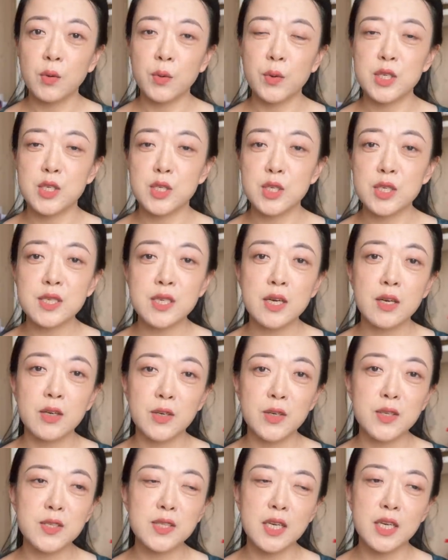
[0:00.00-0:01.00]
we just
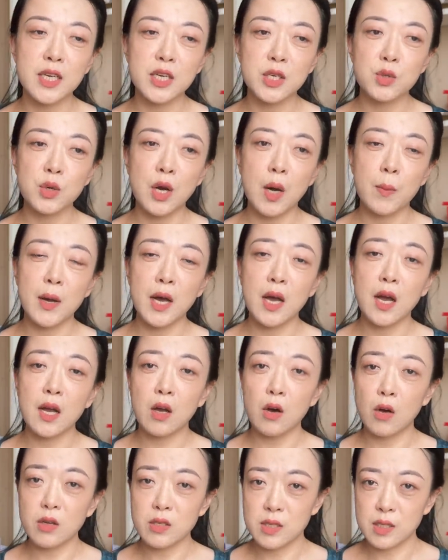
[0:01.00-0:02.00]
heard a drama
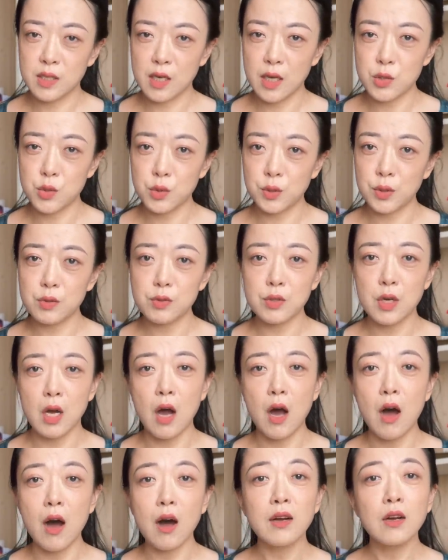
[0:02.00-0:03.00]
got scheduled
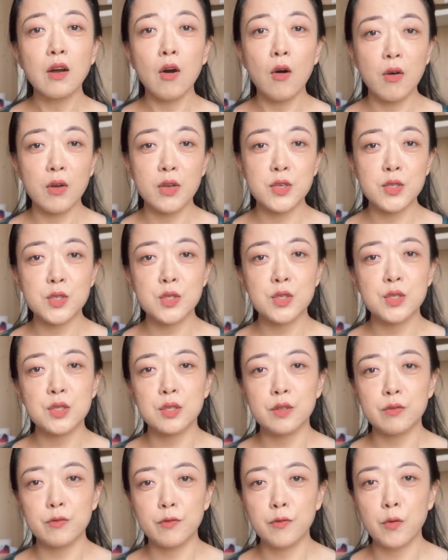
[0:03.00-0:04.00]
on August
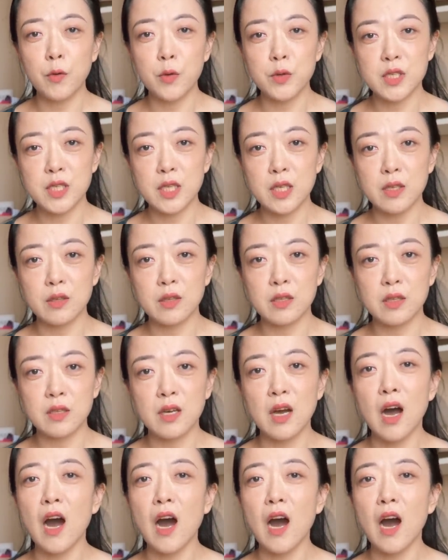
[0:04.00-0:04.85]
the 14th